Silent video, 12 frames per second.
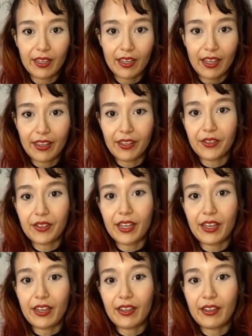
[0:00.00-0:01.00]
and then you'll
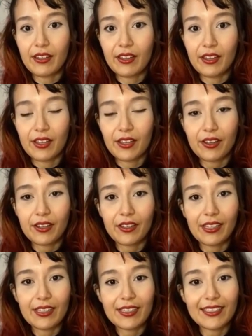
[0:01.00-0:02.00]
get your
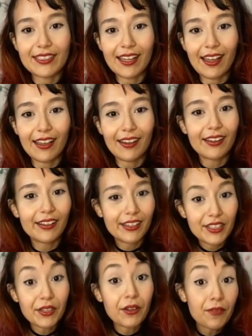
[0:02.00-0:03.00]
cookies inside.
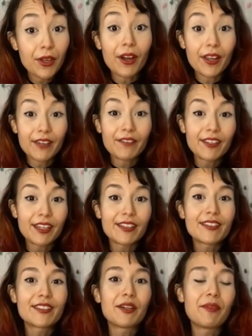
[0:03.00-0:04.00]
So if you are gifting it to
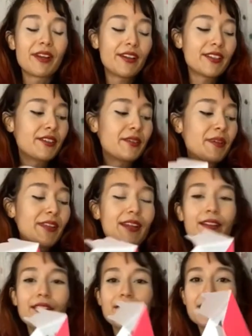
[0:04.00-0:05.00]
someone else, it'll be like a
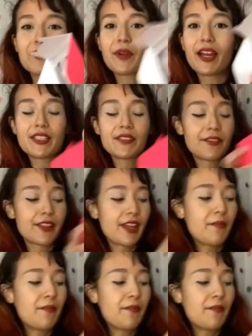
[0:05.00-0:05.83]
little surprise for them.